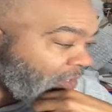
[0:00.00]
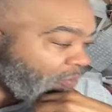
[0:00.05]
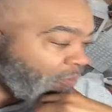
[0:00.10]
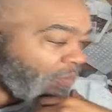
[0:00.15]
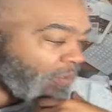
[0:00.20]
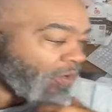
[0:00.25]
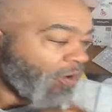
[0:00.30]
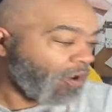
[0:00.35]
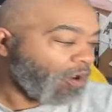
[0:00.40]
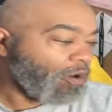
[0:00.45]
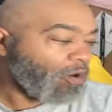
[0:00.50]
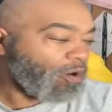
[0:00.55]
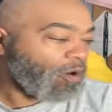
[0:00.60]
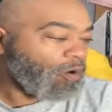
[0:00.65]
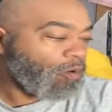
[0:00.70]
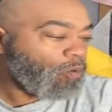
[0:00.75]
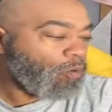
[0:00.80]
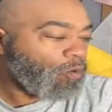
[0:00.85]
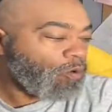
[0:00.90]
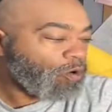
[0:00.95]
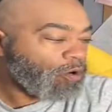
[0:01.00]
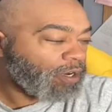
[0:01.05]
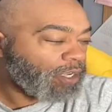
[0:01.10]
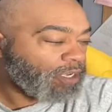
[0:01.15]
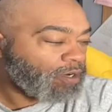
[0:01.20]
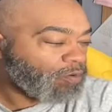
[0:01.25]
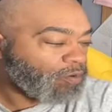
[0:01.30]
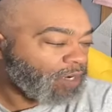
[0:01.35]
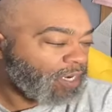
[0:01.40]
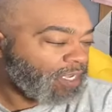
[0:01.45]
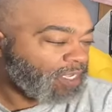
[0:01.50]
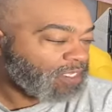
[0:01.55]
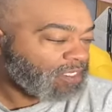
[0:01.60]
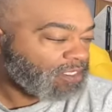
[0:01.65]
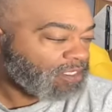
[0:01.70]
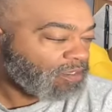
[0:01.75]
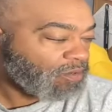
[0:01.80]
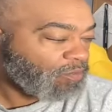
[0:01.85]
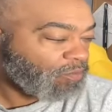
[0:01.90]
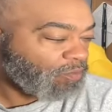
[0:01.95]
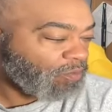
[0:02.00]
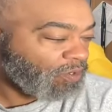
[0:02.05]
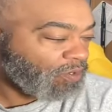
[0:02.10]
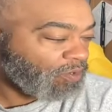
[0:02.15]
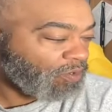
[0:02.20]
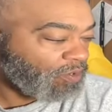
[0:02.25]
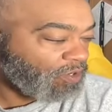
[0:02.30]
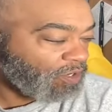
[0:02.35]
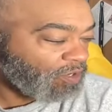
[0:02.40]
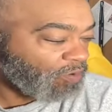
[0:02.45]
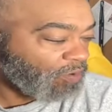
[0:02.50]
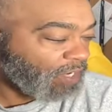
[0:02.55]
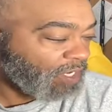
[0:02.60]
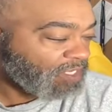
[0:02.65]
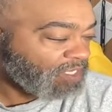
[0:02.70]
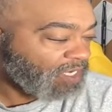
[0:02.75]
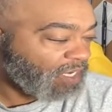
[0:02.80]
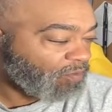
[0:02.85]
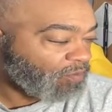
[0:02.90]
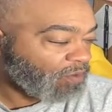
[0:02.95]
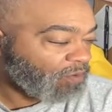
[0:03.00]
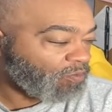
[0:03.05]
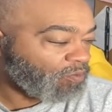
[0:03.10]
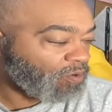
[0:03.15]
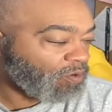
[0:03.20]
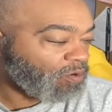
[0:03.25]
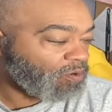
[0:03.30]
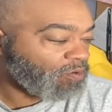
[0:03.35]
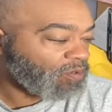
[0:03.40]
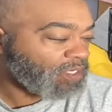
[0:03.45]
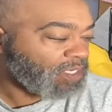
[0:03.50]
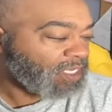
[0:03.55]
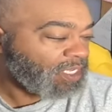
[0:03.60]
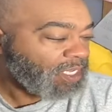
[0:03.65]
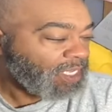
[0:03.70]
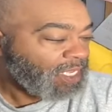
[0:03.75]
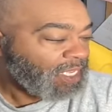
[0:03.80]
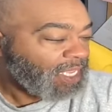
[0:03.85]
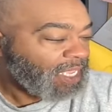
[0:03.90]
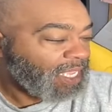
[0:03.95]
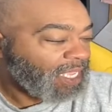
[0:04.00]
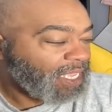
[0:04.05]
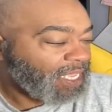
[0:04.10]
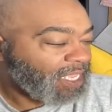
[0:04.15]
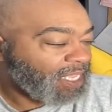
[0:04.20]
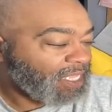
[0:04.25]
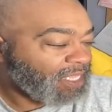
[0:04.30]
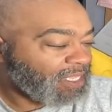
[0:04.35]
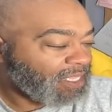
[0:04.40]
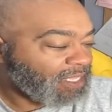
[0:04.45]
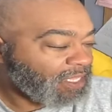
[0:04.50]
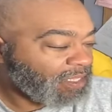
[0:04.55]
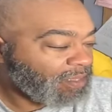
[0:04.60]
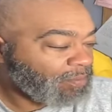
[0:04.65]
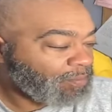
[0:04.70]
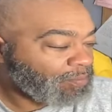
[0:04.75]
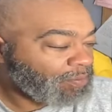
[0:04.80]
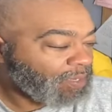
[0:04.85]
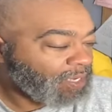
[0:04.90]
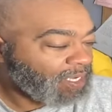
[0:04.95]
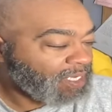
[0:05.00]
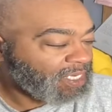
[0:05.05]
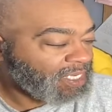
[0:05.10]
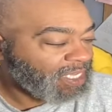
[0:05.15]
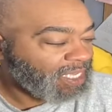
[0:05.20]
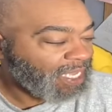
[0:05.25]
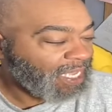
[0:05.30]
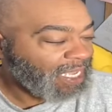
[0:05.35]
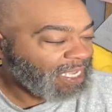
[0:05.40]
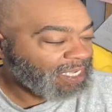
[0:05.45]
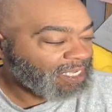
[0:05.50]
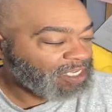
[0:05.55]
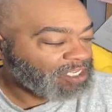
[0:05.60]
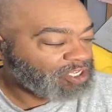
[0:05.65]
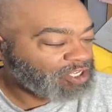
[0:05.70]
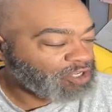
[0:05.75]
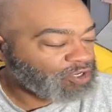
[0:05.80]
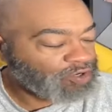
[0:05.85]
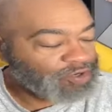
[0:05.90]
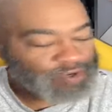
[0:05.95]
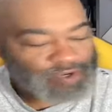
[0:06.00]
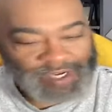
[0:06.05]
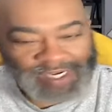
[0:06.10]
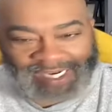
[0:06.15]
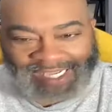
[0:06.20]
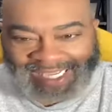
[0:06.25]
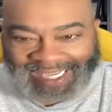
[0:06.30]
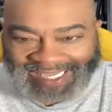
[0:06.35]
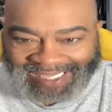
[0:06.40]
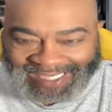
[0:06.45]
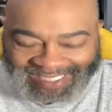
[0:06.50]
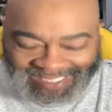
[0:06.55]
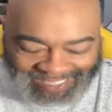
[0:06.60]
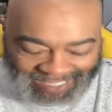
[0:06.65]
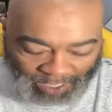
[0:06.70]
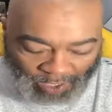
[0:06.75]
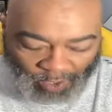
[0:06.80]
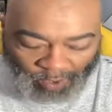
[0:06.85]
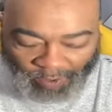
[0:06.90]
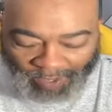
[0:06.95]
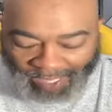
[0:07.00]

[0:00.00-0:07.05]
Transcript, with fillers: we are awarded grants, the grants that we wrote and the Pontiac children excel.